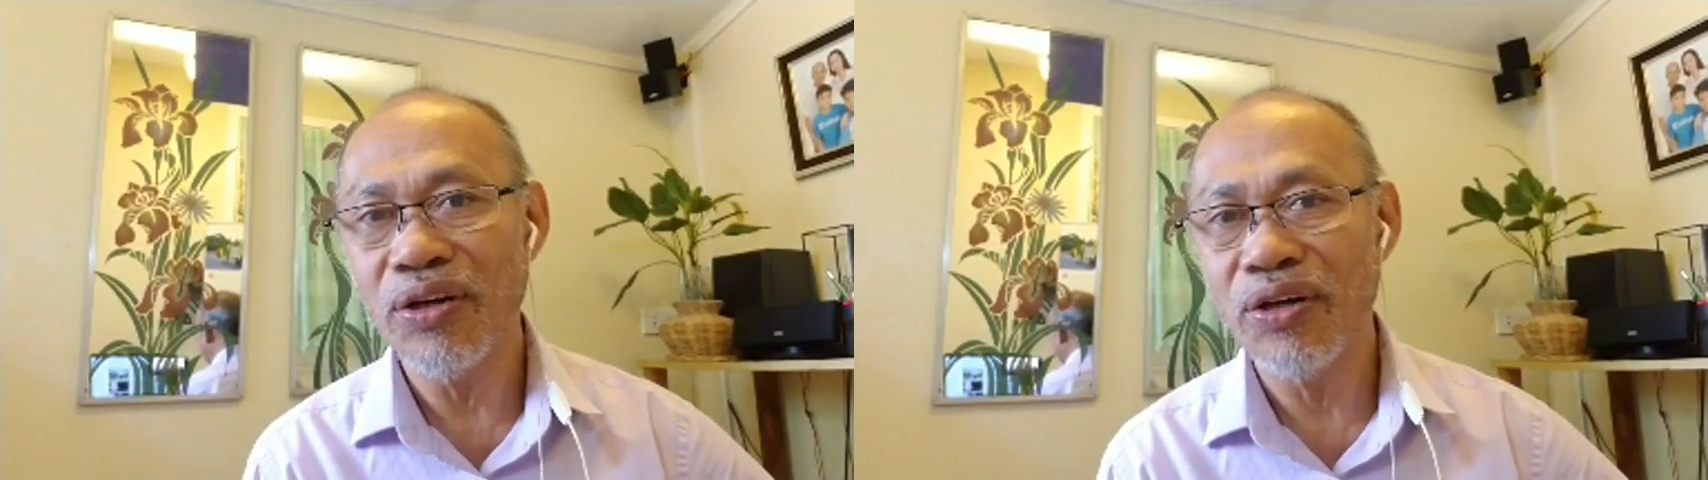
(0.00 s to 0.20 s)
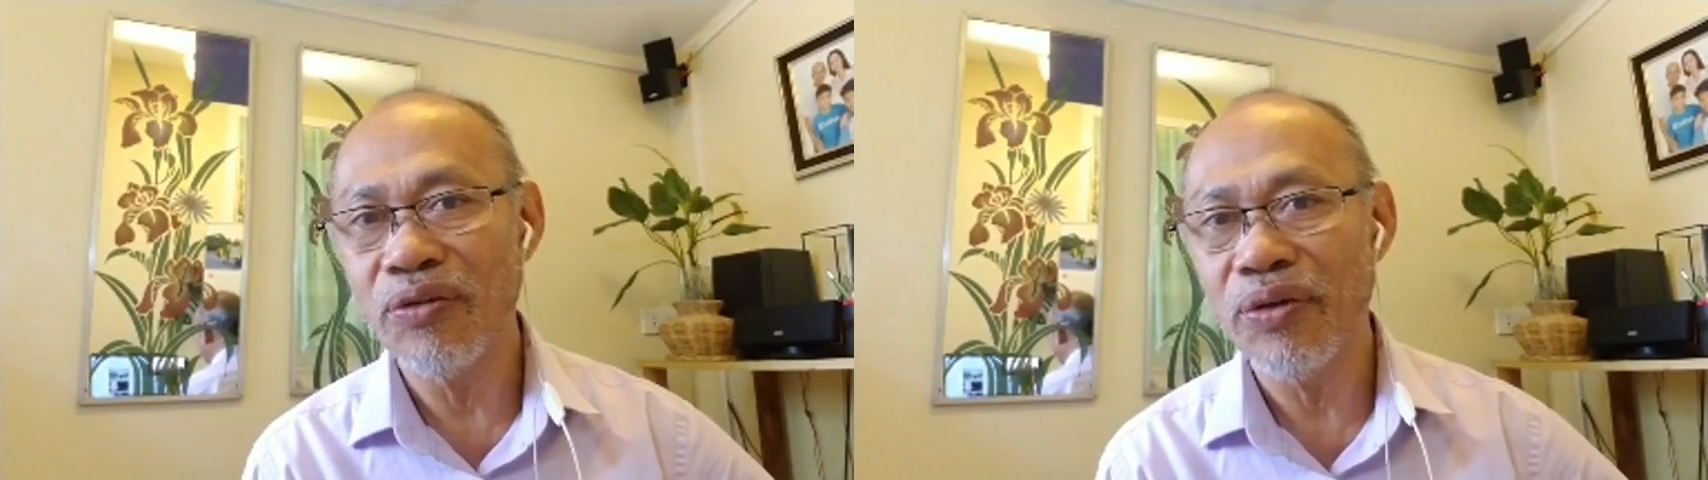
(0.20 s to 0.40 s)

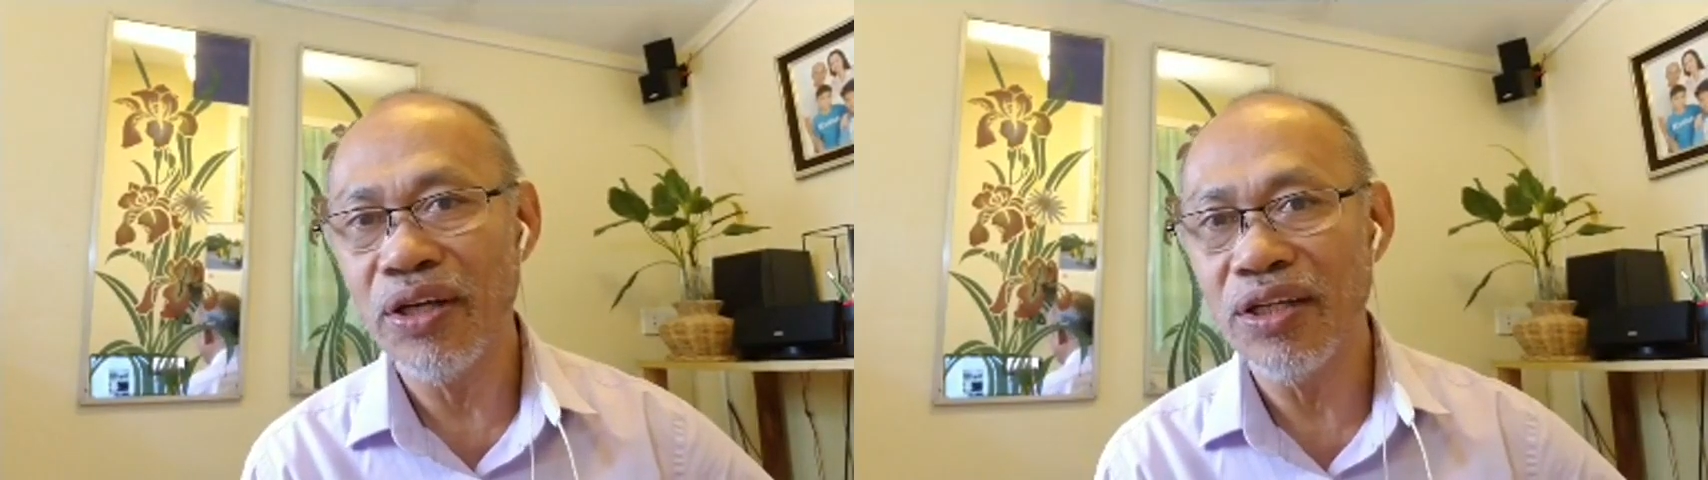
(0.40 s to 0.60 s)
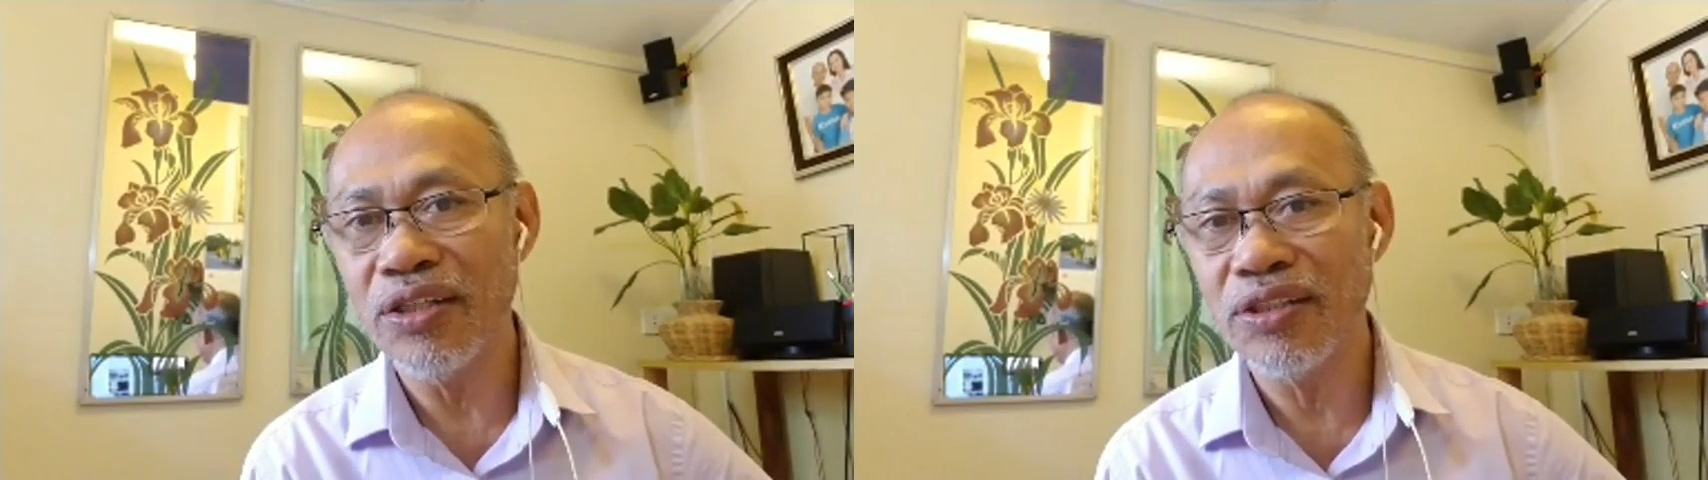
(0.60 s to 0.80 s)

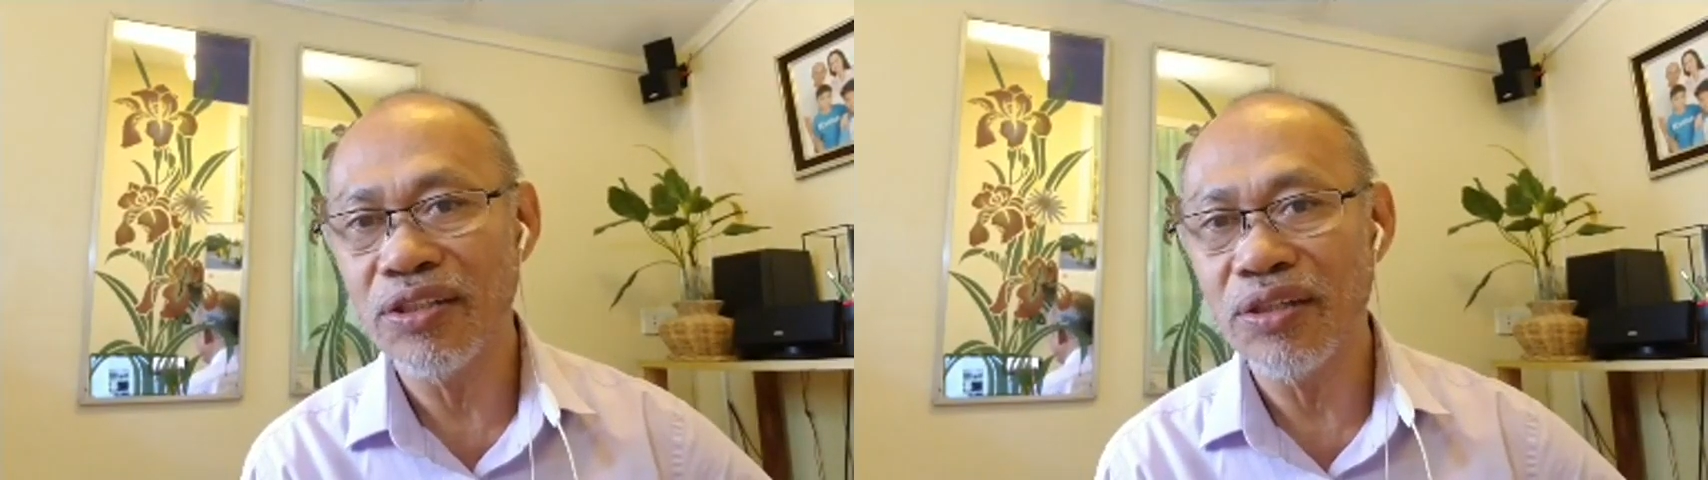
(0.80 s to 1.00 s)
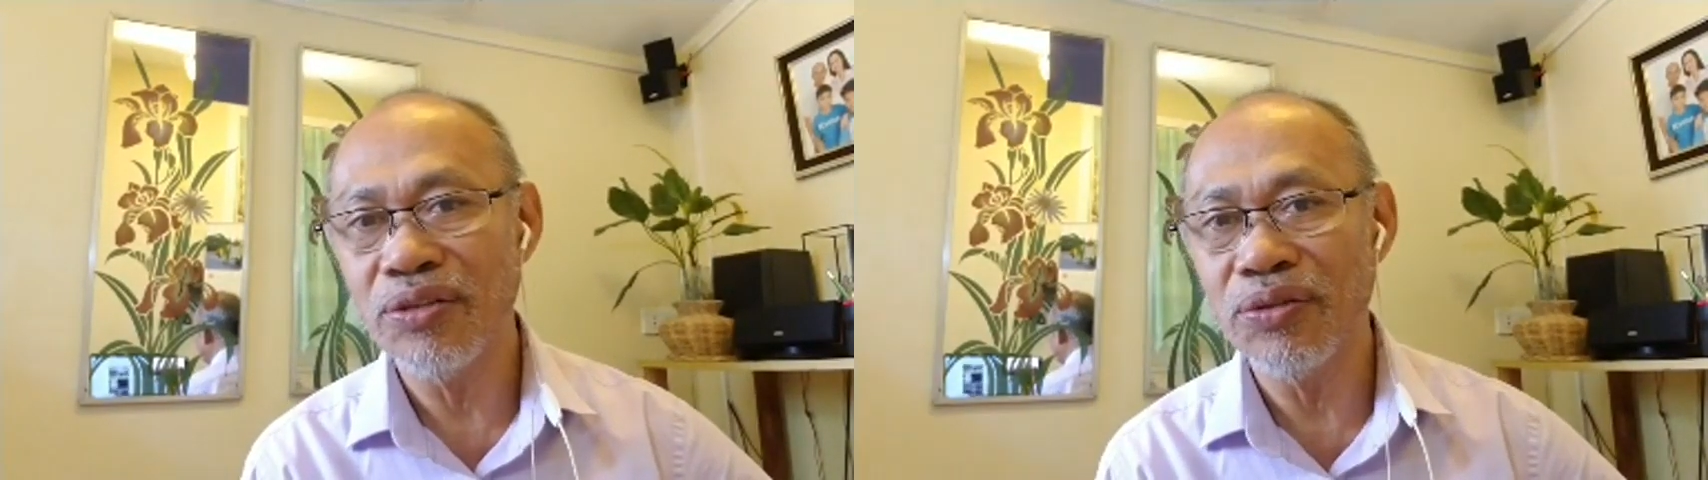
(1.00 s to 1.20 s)

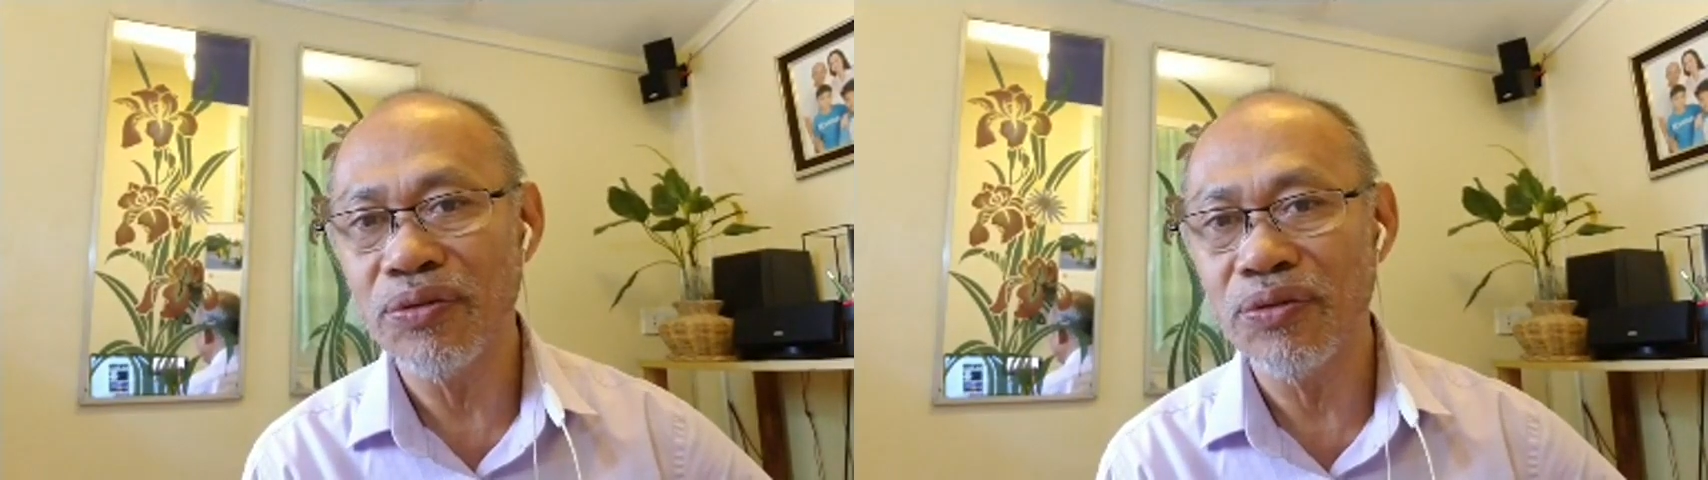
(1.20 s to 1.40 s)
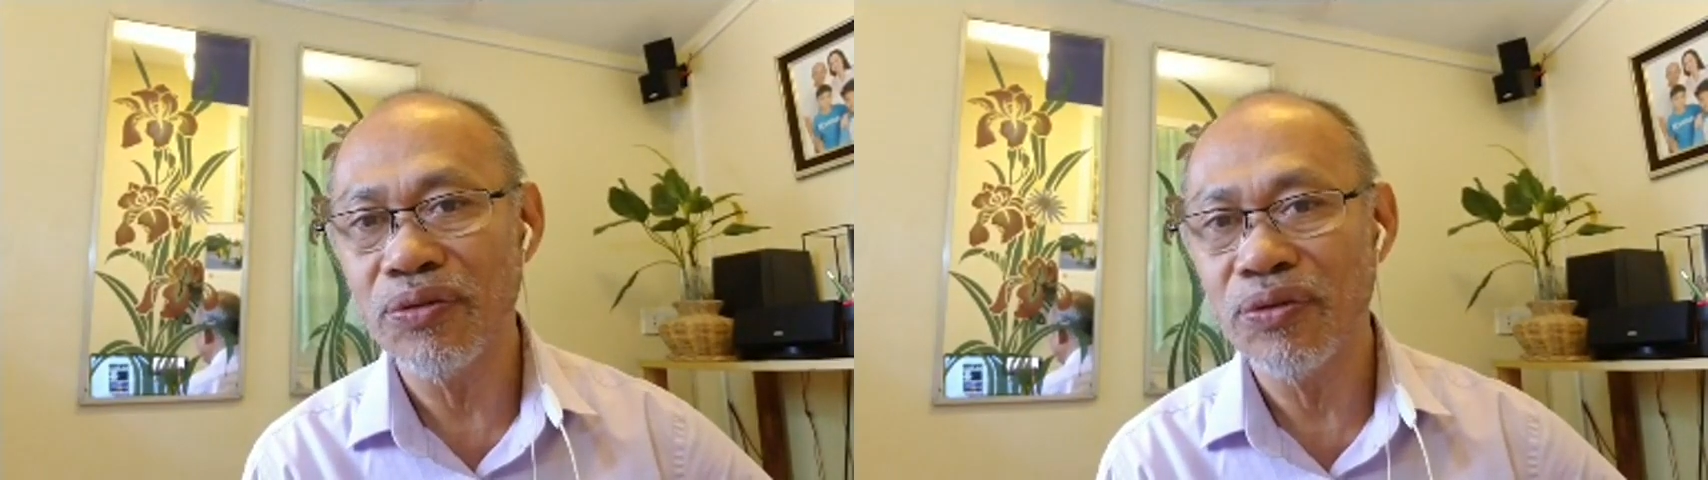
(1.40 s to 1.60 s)
always
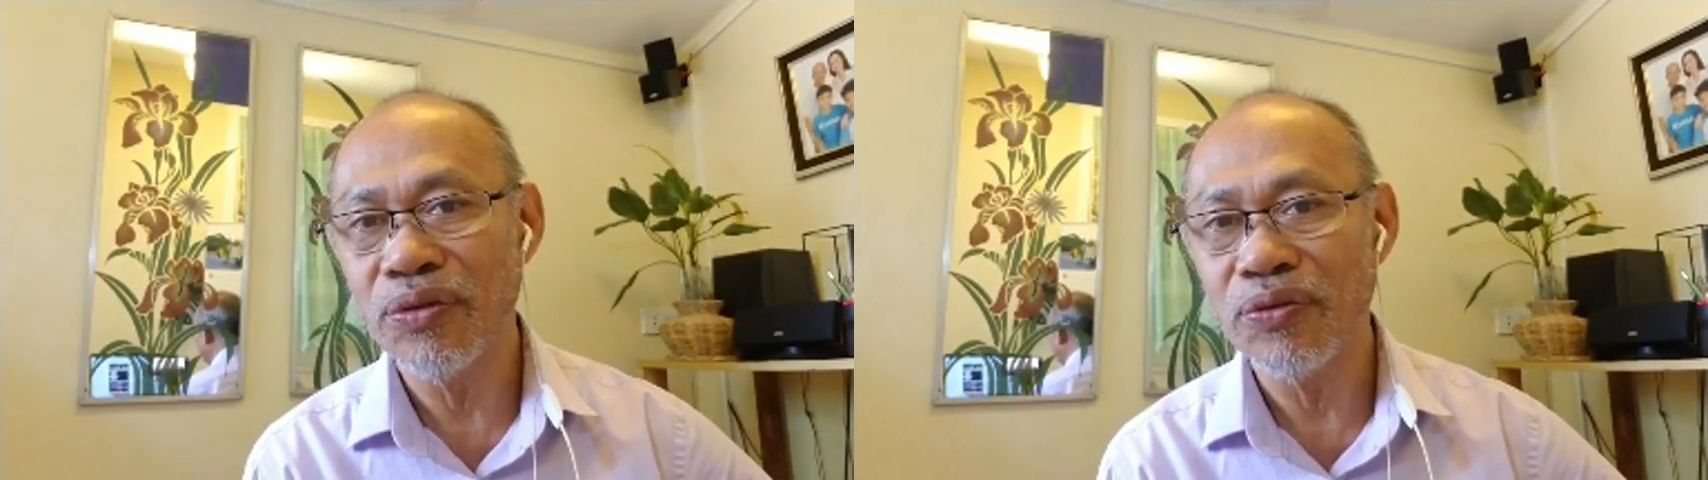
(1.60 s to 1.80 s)
do